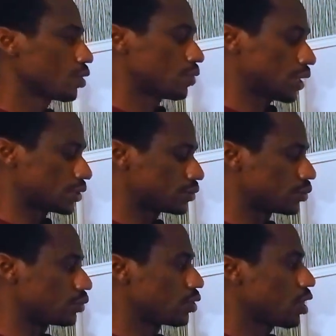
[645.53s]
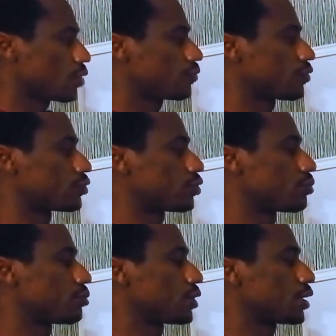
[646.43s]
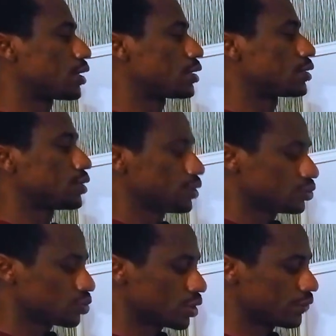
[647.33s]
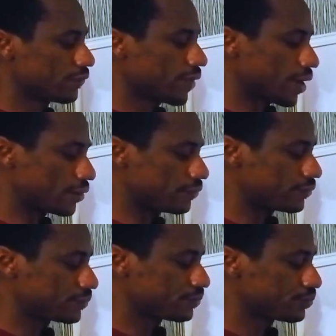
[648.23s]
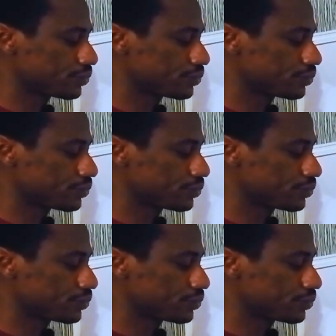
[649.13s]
All right, so for number 25,